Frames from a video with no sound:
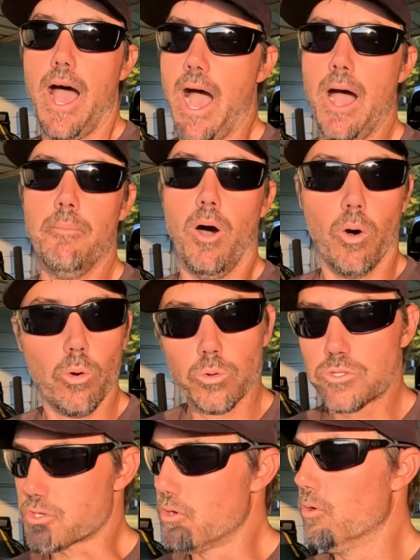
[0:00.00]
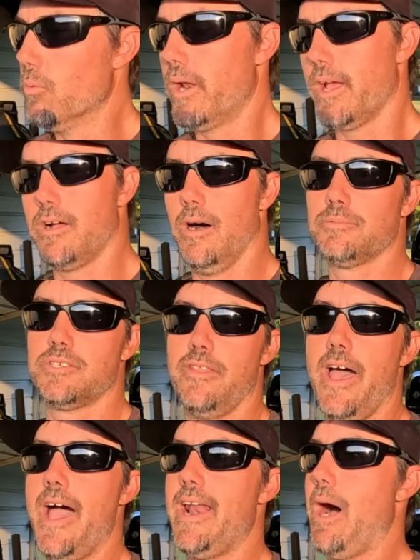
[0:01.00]
I'm old school when it comes to
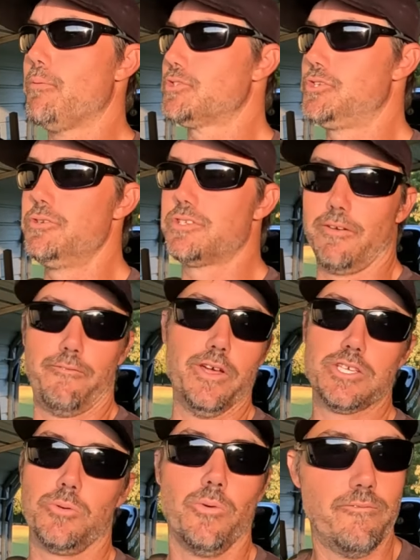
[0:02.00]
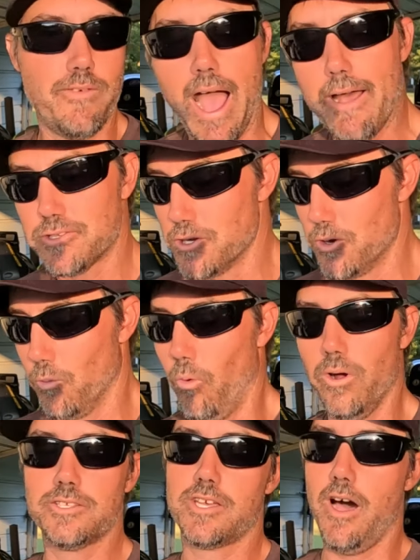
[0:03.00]
that. I was used to fishing with 5.2 to
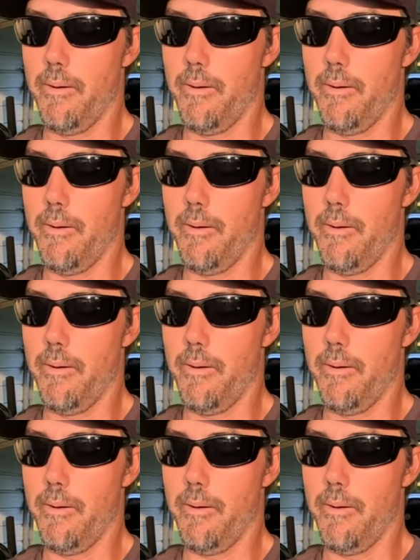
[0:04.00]
1s